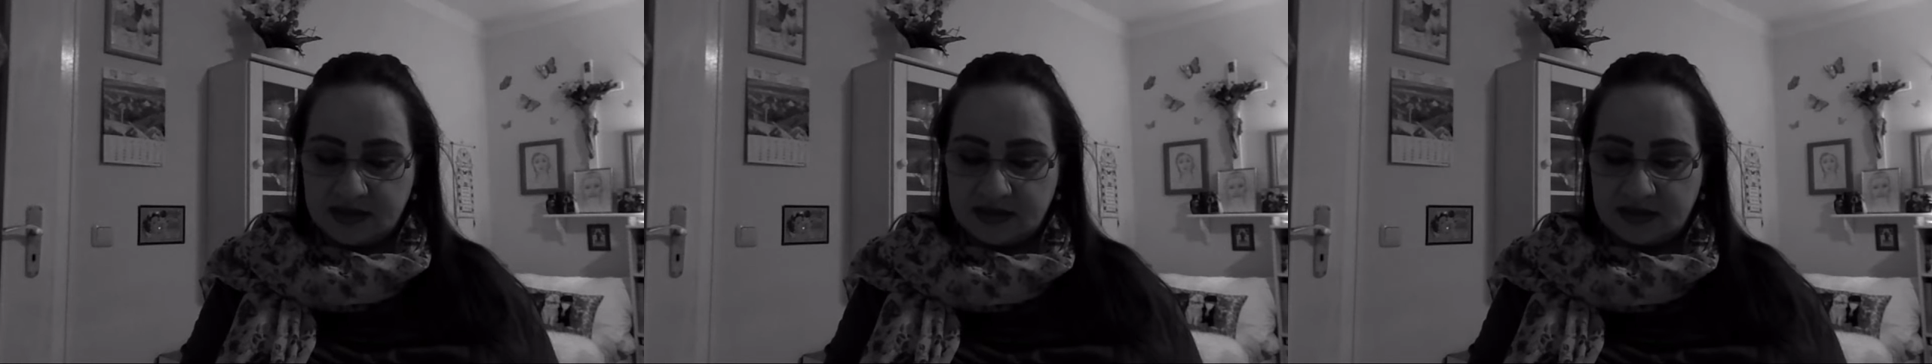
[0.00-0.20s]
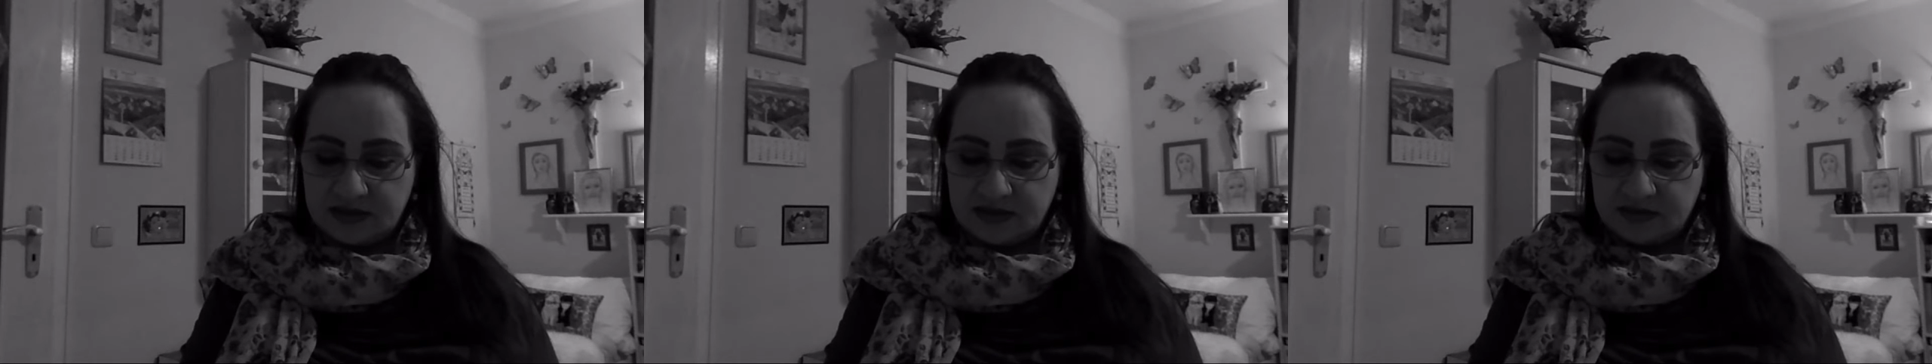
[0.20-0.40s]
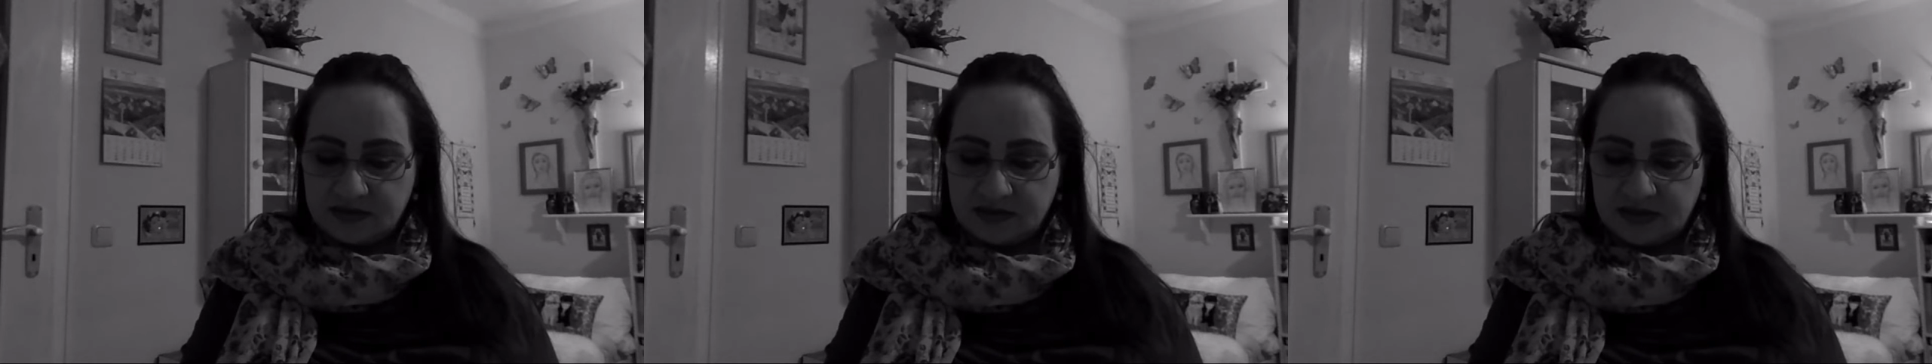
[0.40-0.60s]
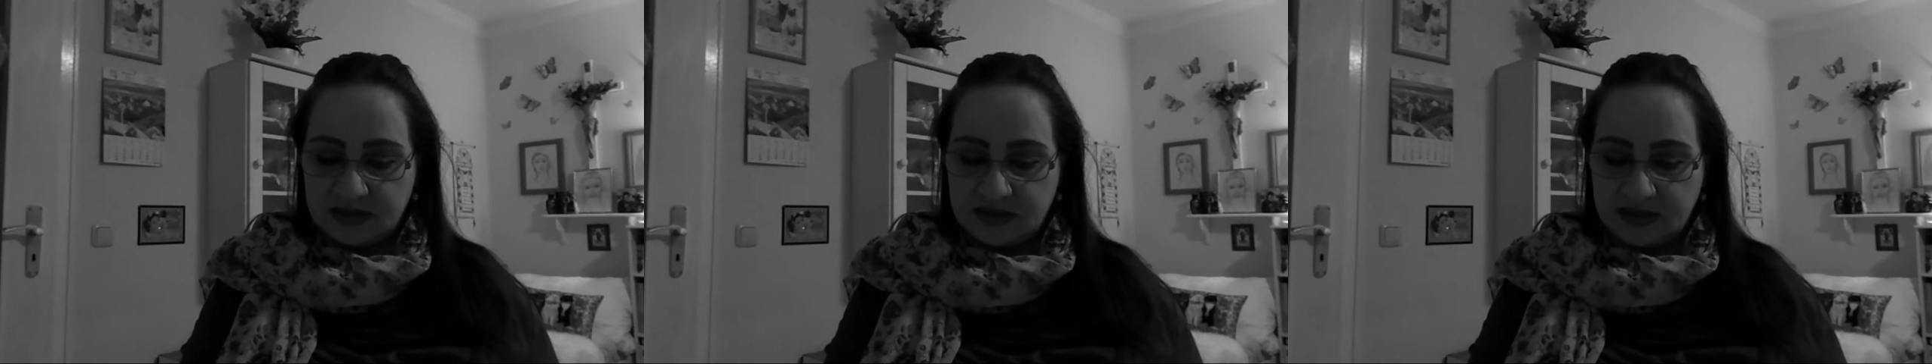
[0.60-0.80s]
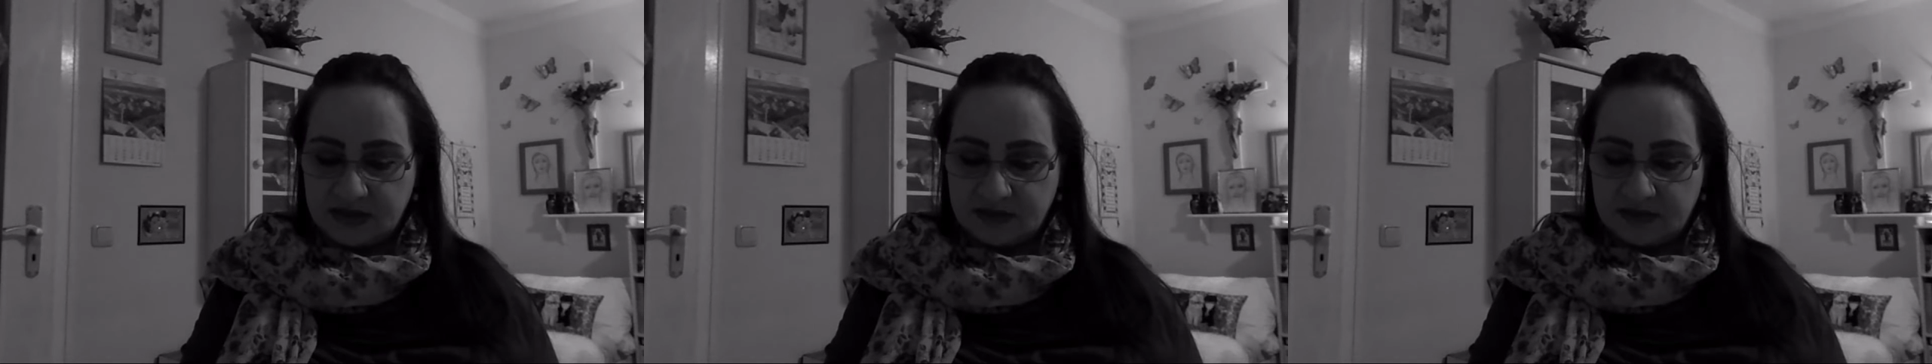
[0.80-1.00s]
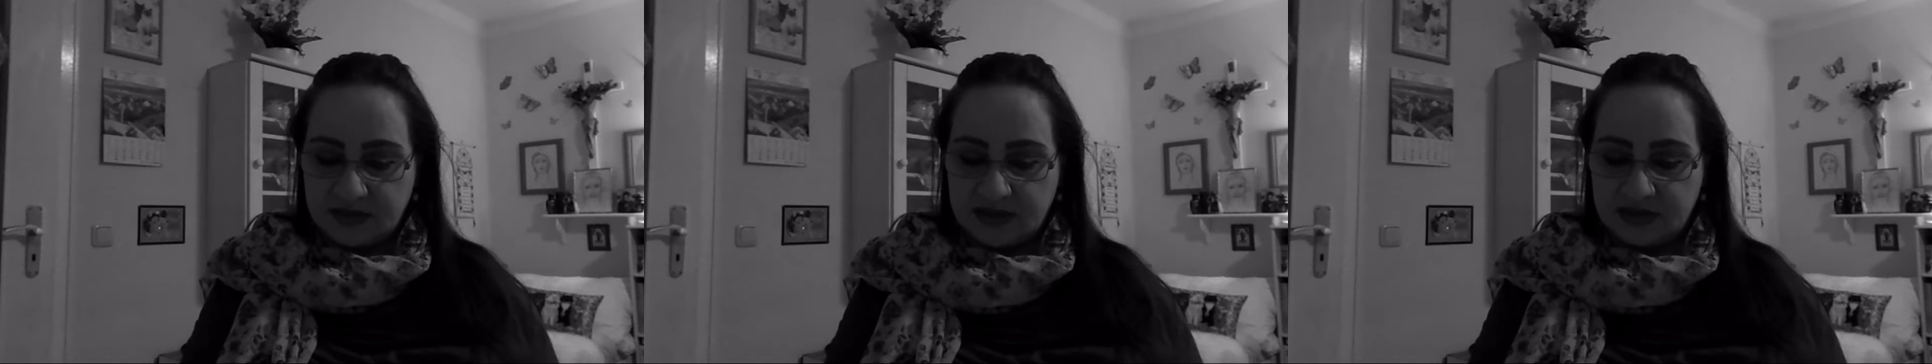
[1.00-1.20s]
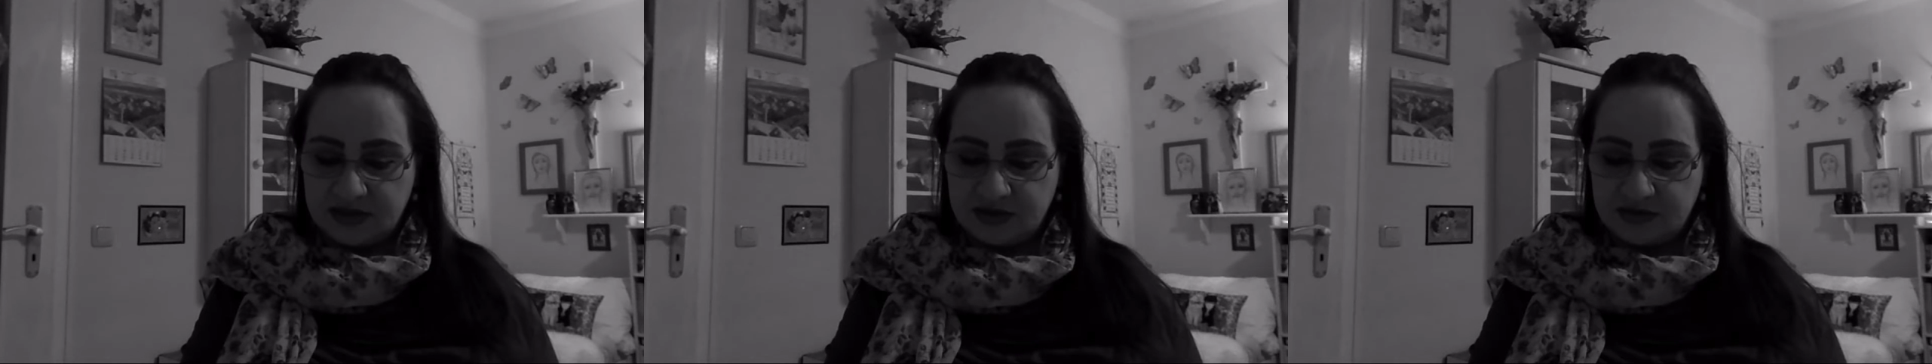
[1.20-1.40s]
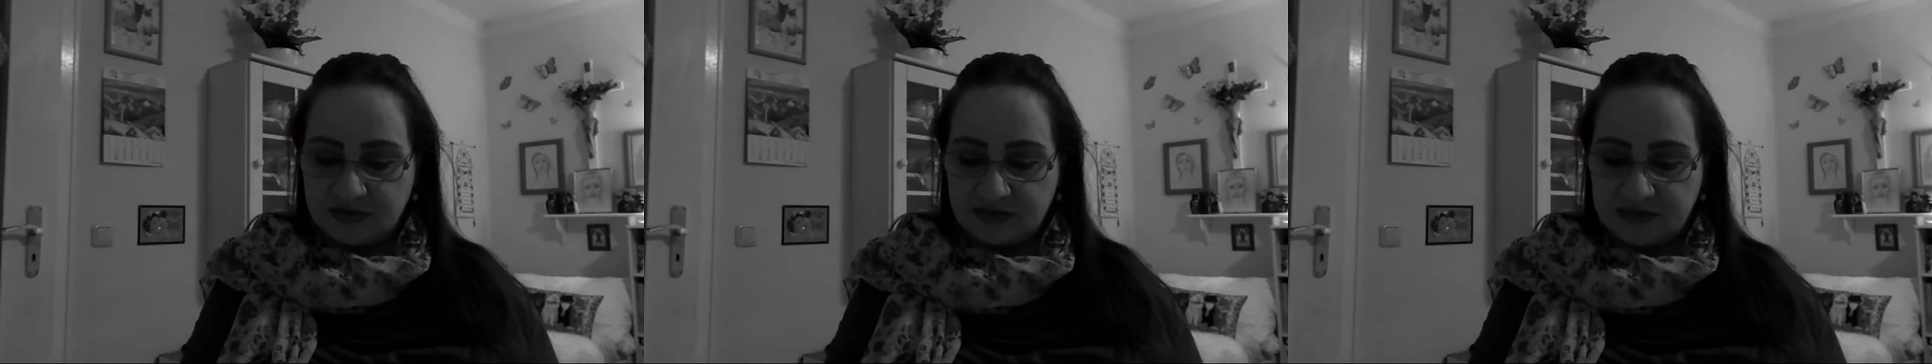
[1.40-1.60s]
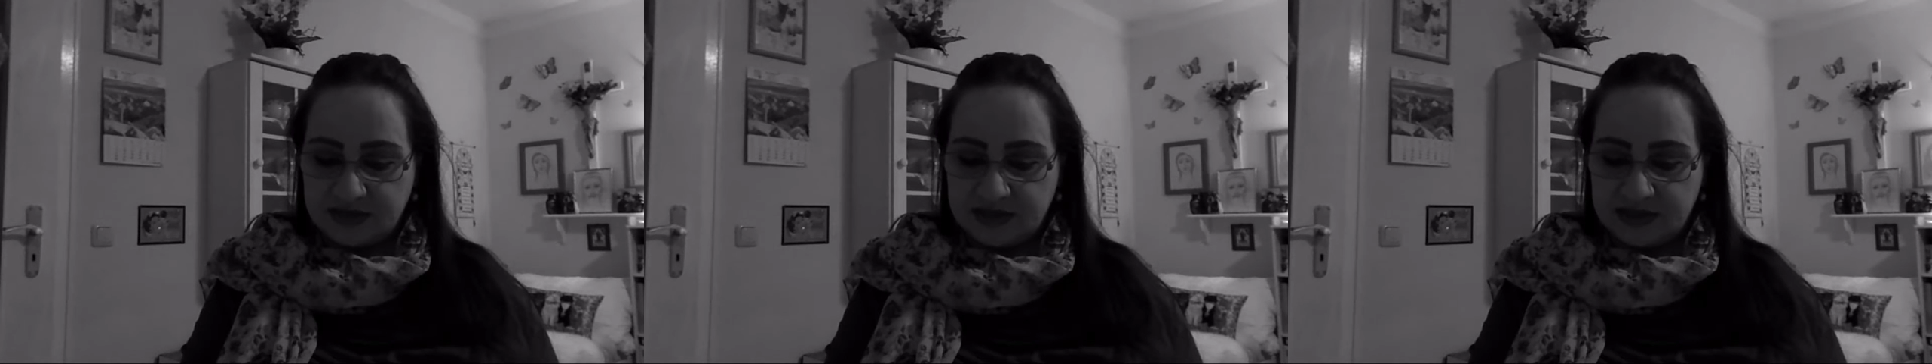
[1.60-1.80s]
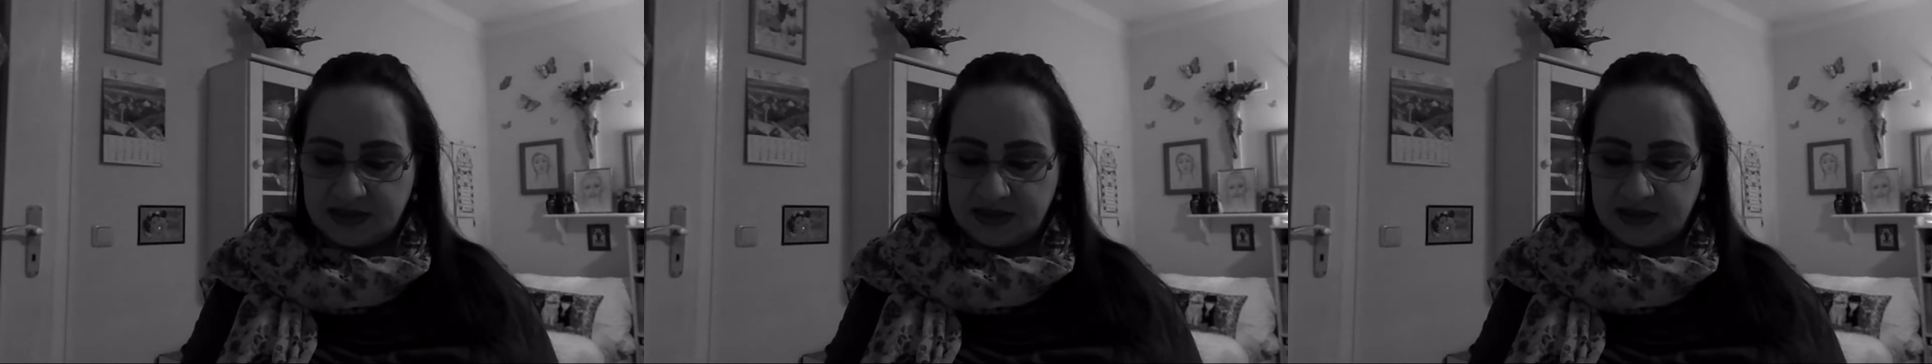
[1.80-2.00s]
that you can arrange your
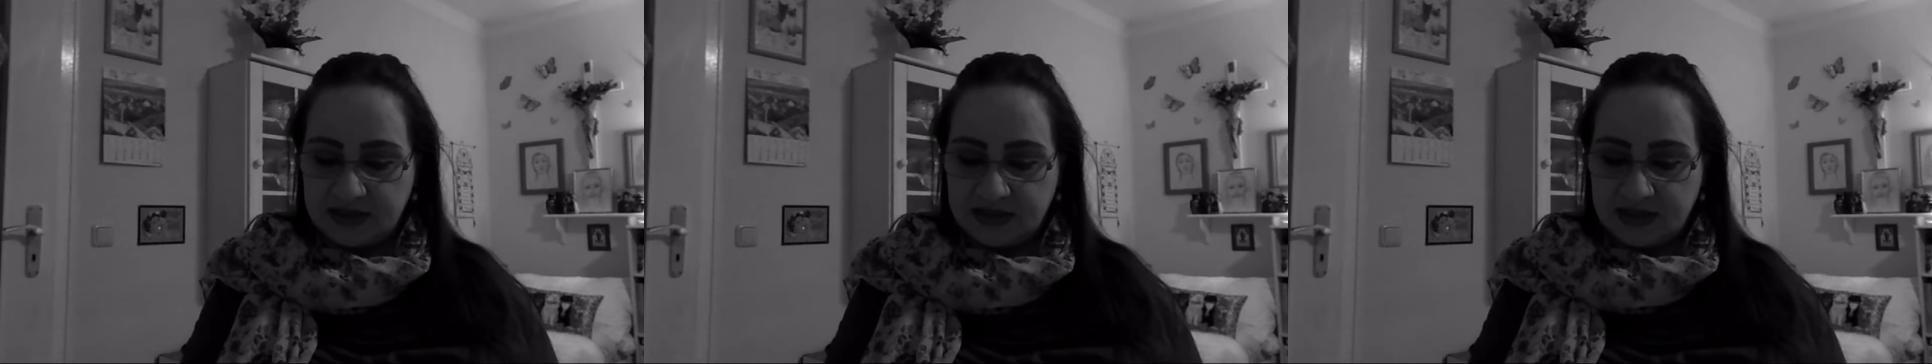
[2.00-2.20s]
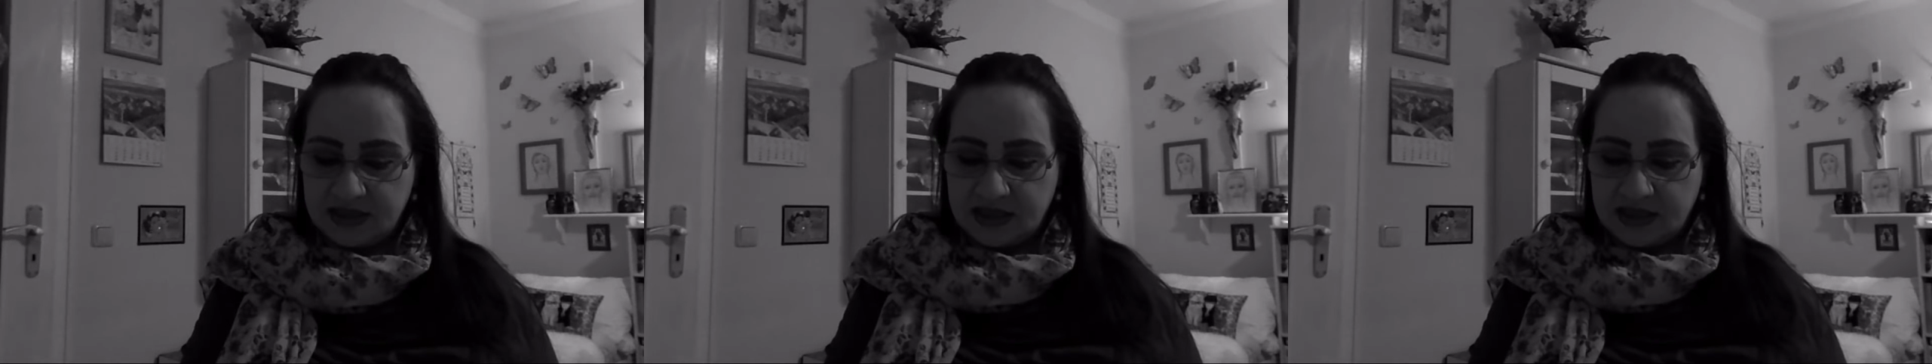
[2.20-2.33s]
reading